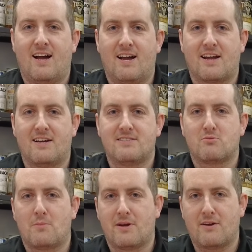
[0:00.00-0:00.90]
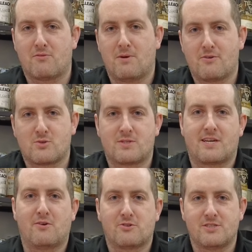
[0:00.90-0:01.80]
Hi guys, Robert here from Irish
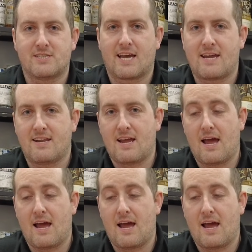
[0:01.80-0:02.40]
Whiskey Auctions again.